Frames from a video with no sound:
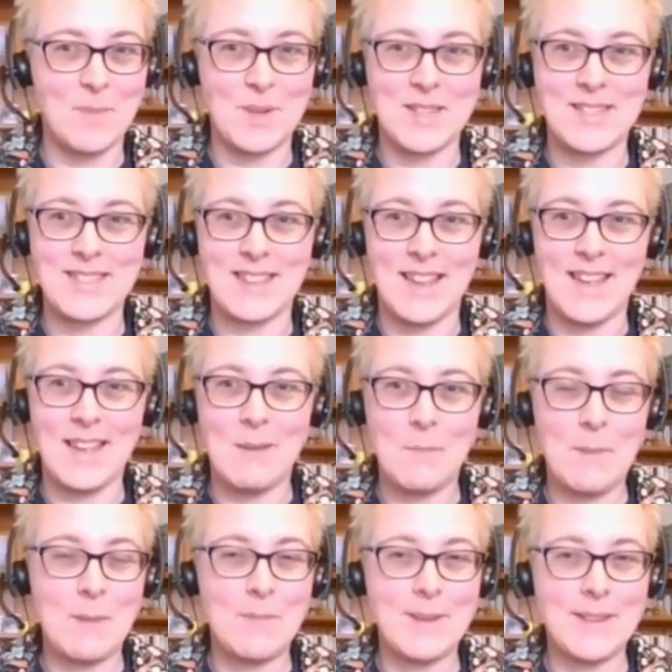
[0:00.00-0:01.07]
but it's
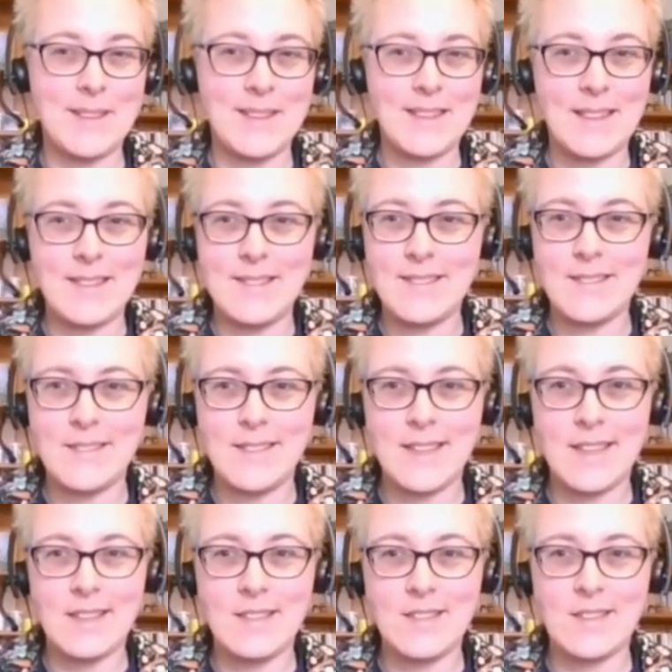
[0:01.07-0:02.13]
maybe a little
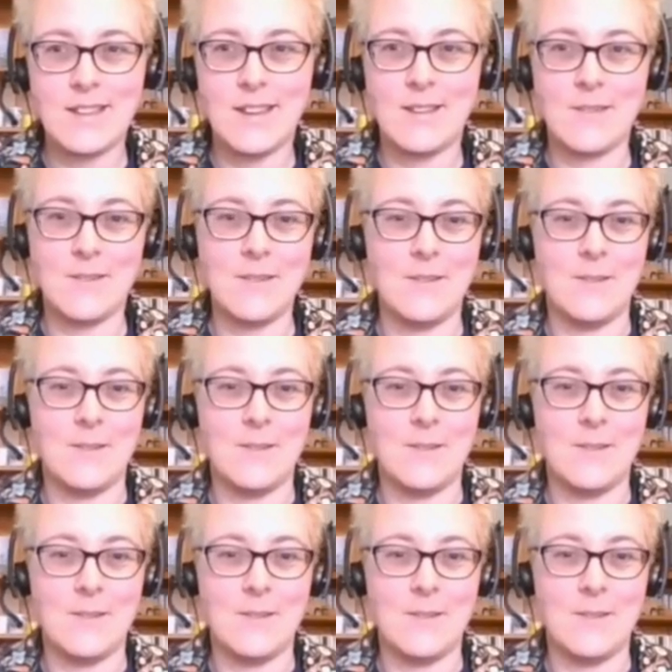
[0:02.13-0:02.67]
niche. I don't know.